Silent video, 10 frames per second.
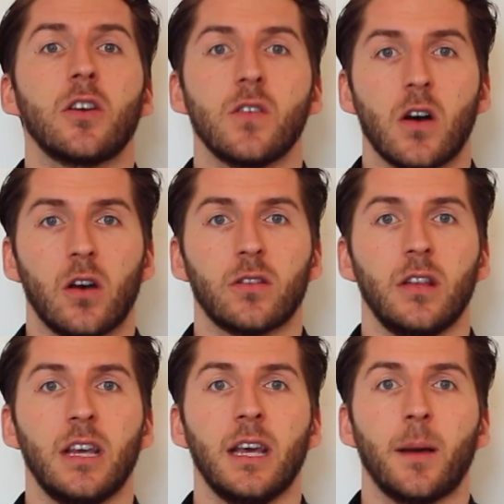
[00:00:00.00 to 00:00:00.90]
you
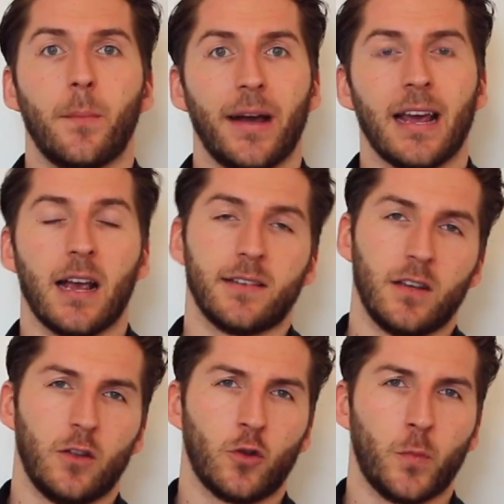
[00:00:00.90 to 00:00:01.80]
only pay us
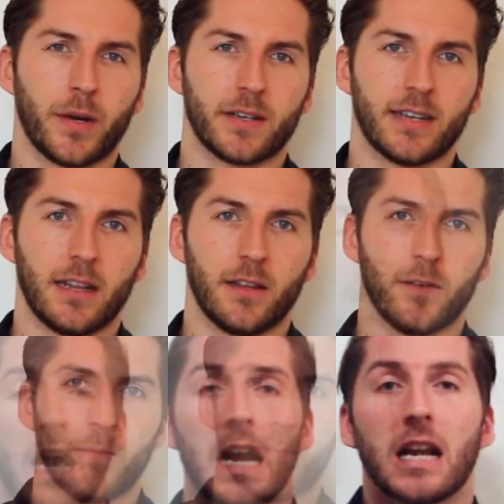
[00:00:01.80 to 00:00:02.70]
2%.
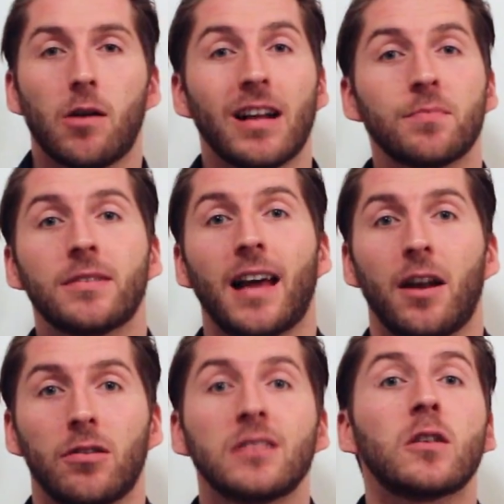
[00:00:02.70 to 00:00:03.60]
Now let me
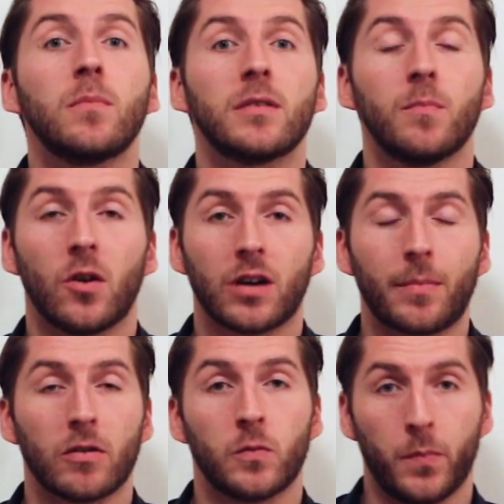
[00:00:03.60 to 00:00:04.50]
tell you a little bit more
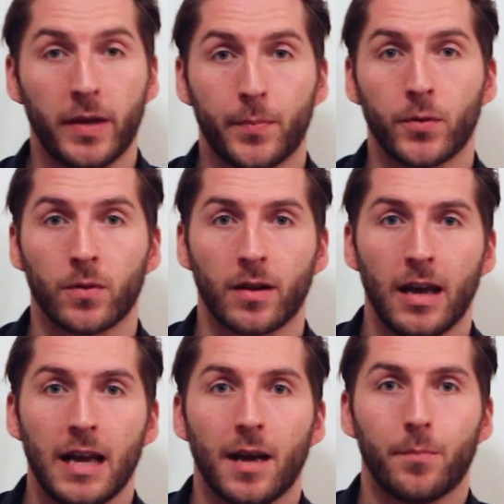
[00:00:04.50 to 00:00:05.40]
about people
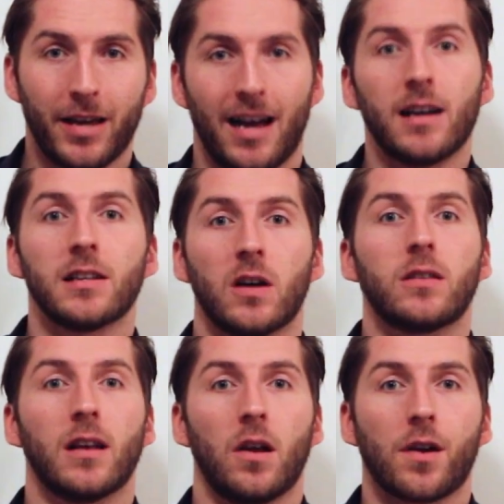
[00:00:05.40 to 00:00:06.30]
behind
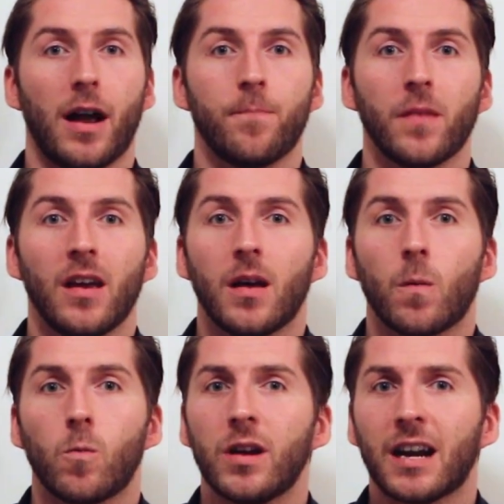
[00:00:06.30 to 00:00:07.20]
HotelOga.
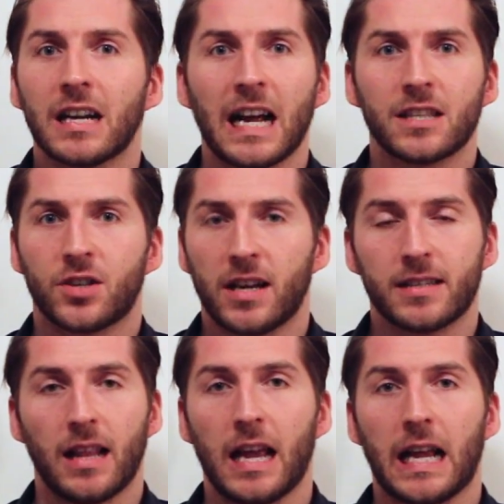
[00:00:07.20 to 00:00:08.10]
We are not
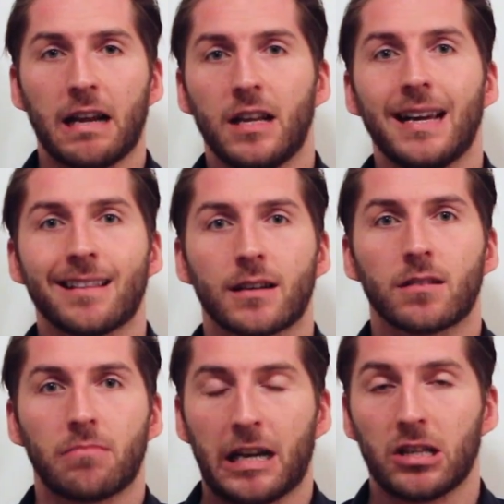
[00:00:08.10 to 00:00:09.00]
just like any
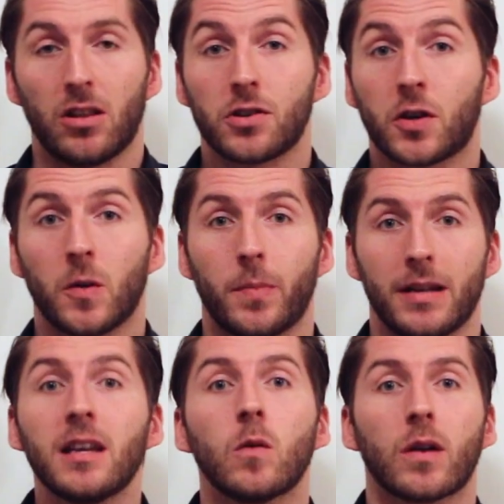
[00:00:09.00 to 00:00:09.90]
other technology
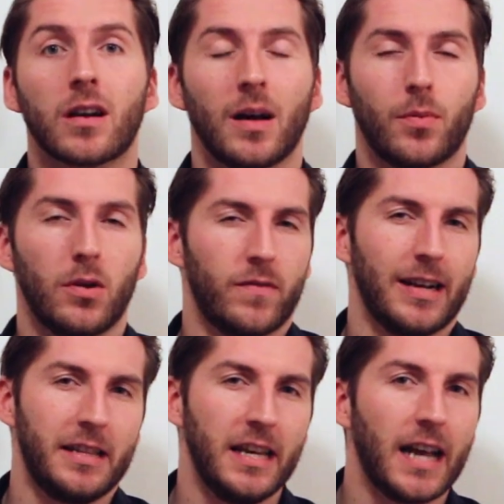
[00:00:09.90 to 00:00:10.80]
company where a couple of
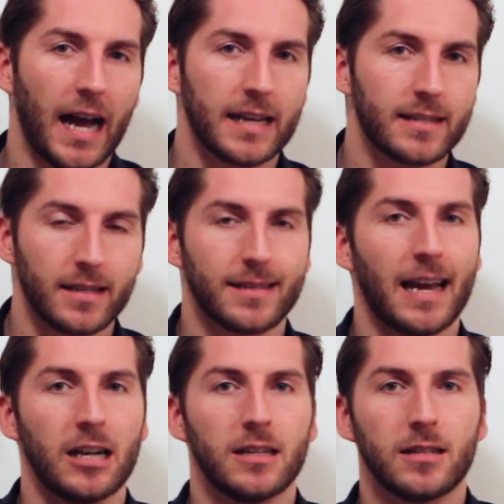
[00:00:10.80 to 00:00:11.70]
IT guys
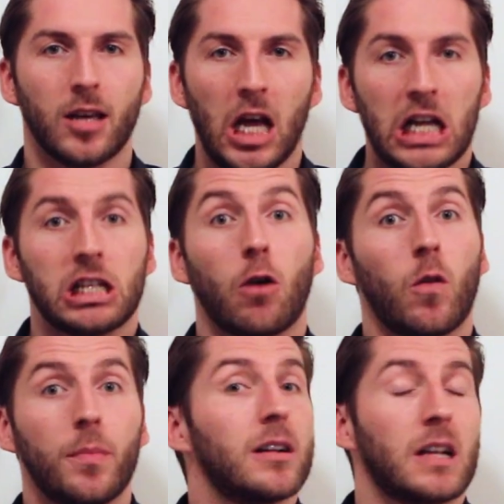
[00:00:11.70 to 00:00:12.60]
decided they
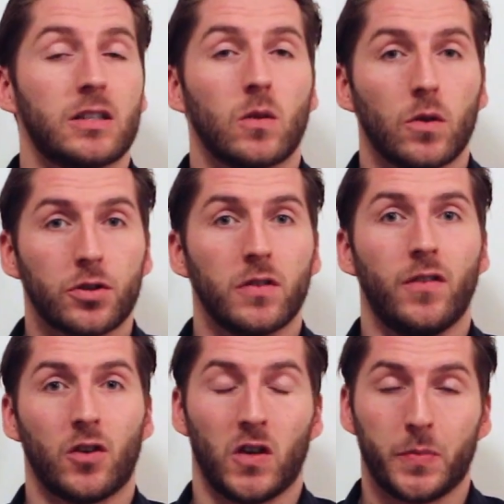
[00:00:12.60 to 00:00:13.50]
will build a solution
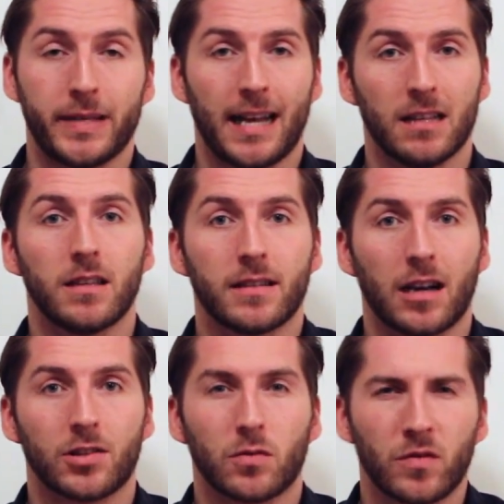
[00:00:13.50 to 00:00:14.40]
for hospitality
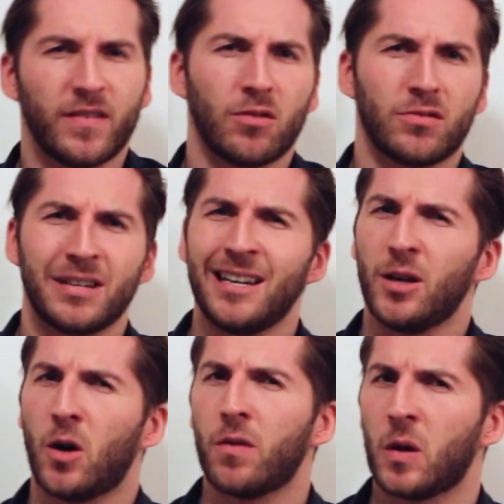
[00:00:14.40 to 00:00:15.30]
sector without really
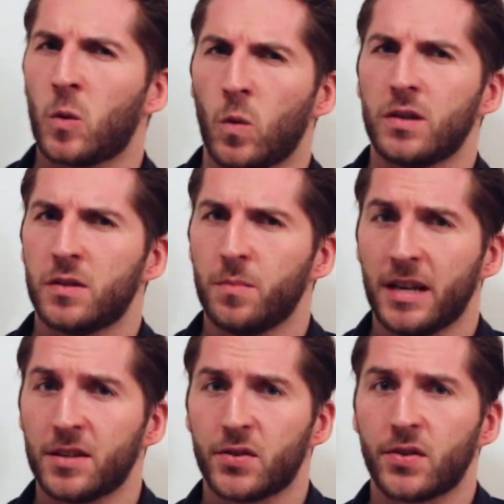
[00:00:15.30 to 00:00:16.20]
knowing what it
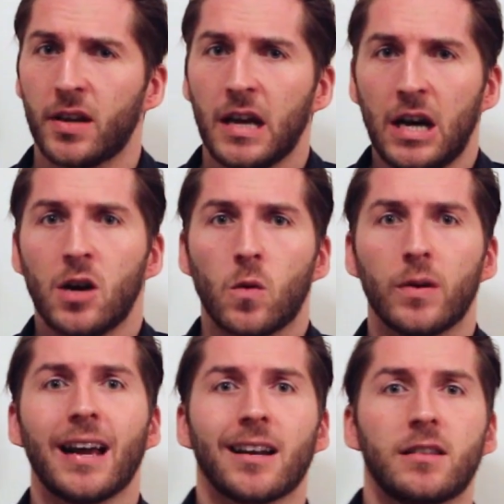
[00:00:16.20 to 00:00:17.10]
means.
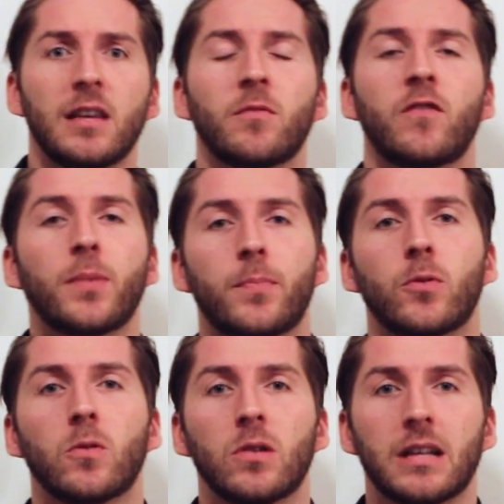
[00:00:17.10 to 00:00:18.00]
We are a team of
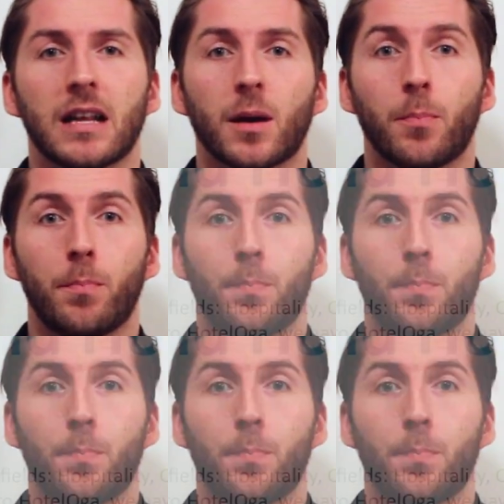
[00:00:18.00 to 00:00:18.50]
people that are